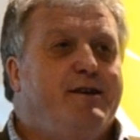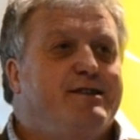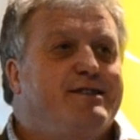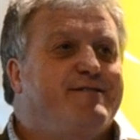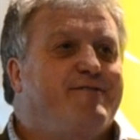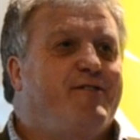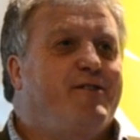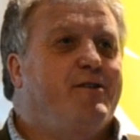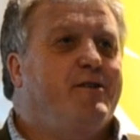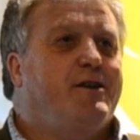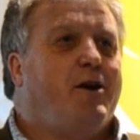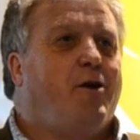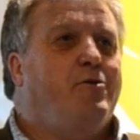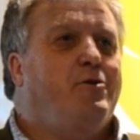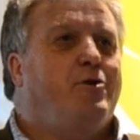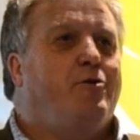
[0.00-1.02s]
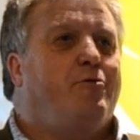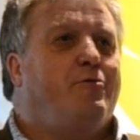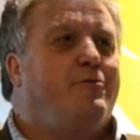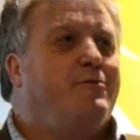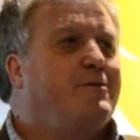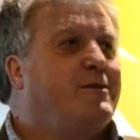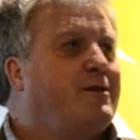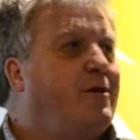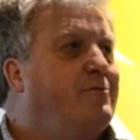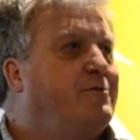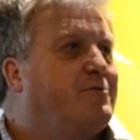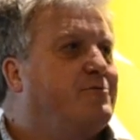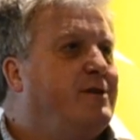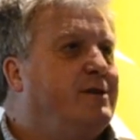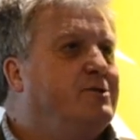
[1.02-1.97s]
is for
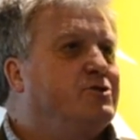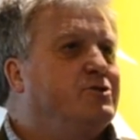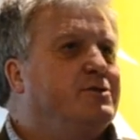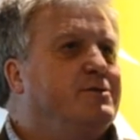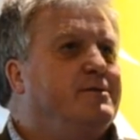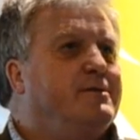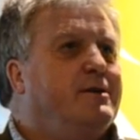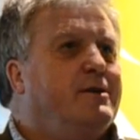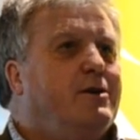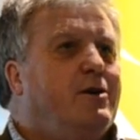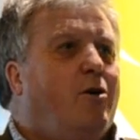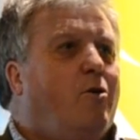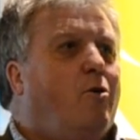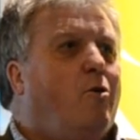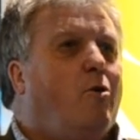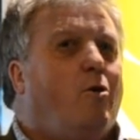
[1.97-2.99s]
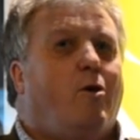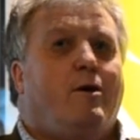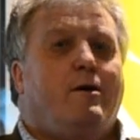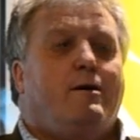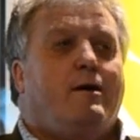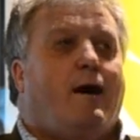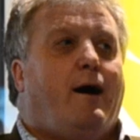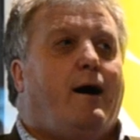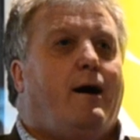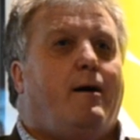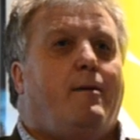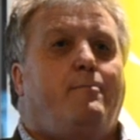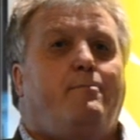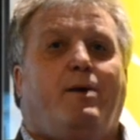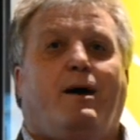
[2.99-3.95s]
co-creation or
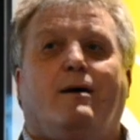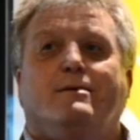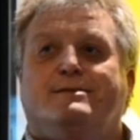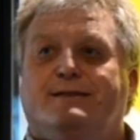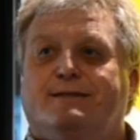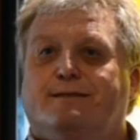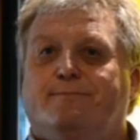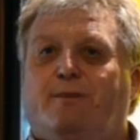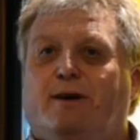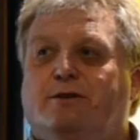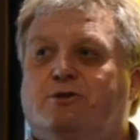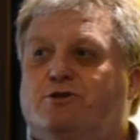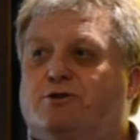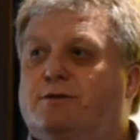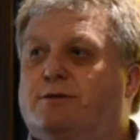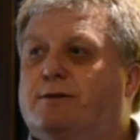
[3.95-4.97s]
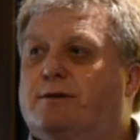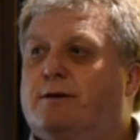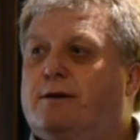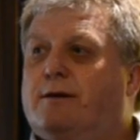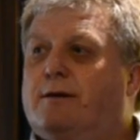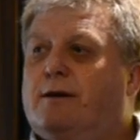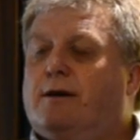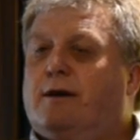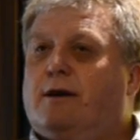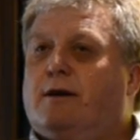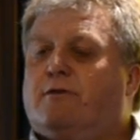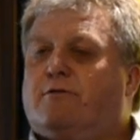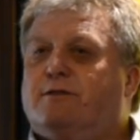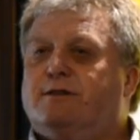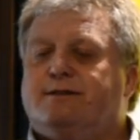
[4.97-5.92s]
participation.
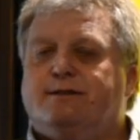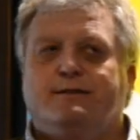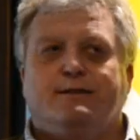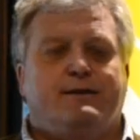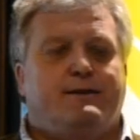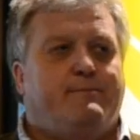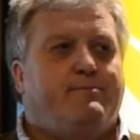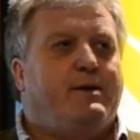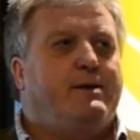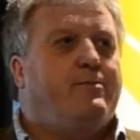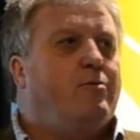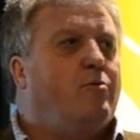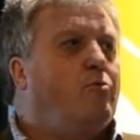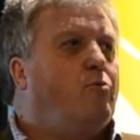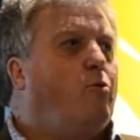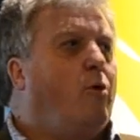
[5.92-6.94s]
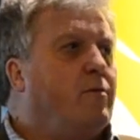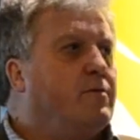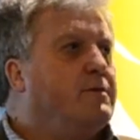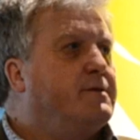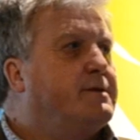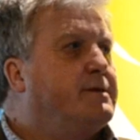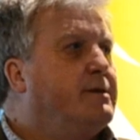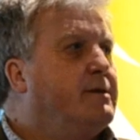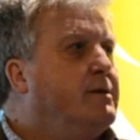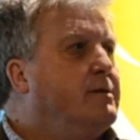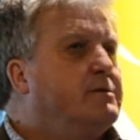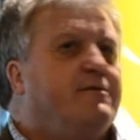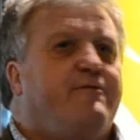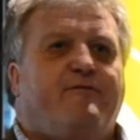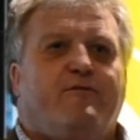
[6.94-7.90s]
Increasingly, people want
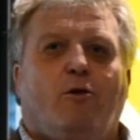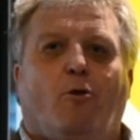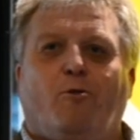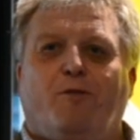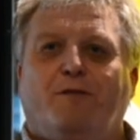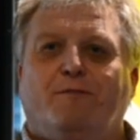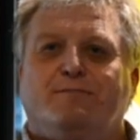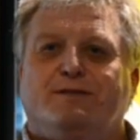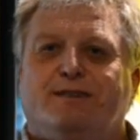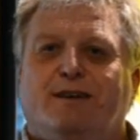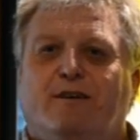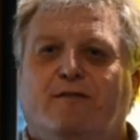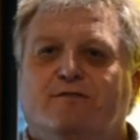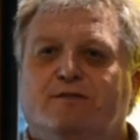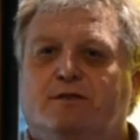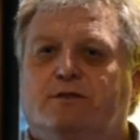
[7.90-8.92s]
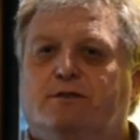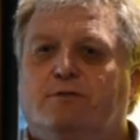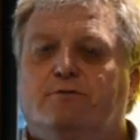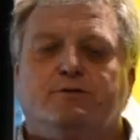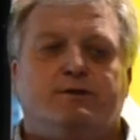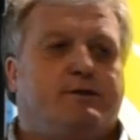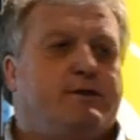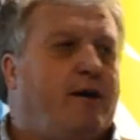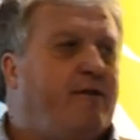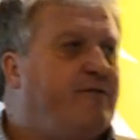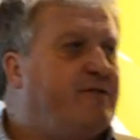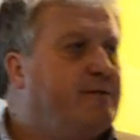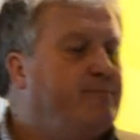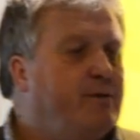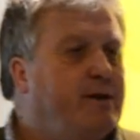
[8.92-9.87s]
to flaunt themselves, to do
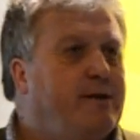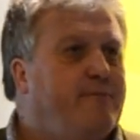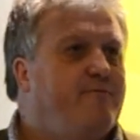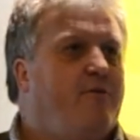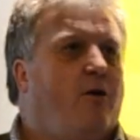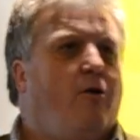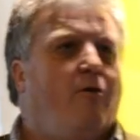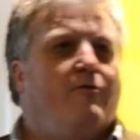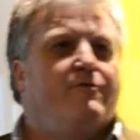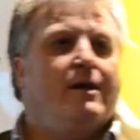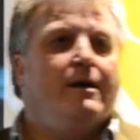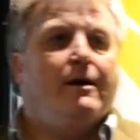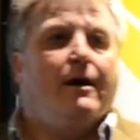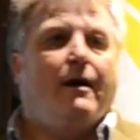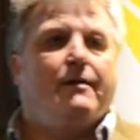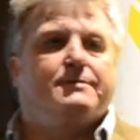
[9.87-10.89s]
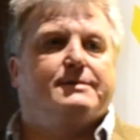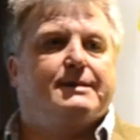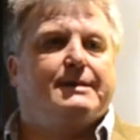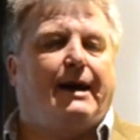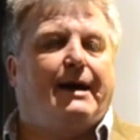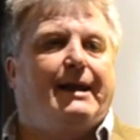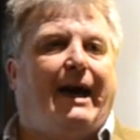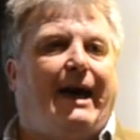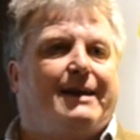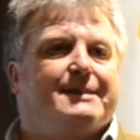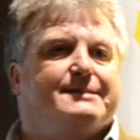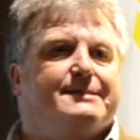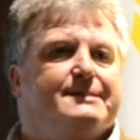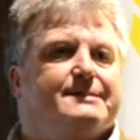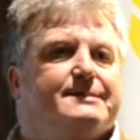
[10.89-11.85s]
stuff, to be involved, and to gain
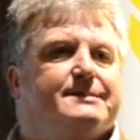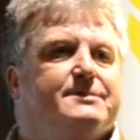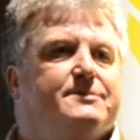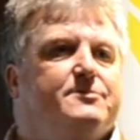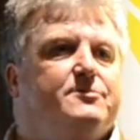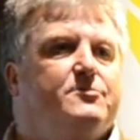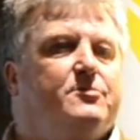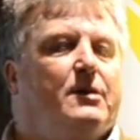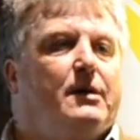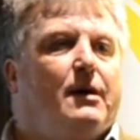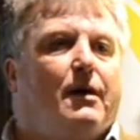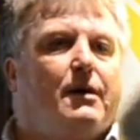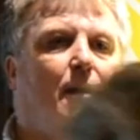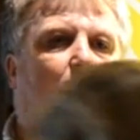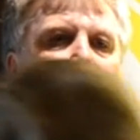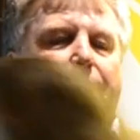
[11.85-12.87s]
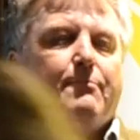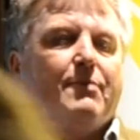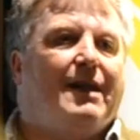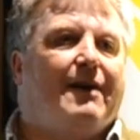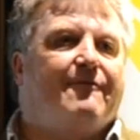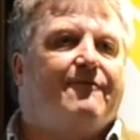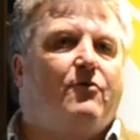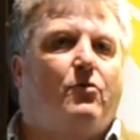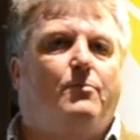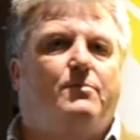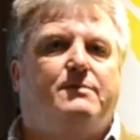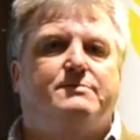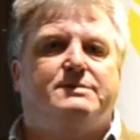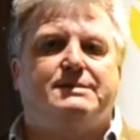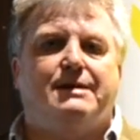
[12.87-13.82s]
access to a kind of
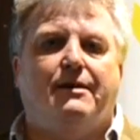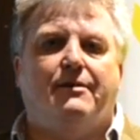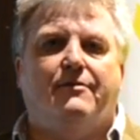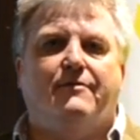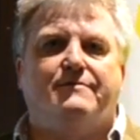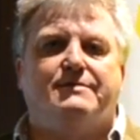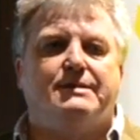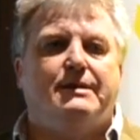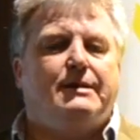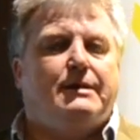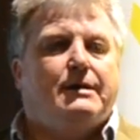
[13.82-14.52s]
platform themselves.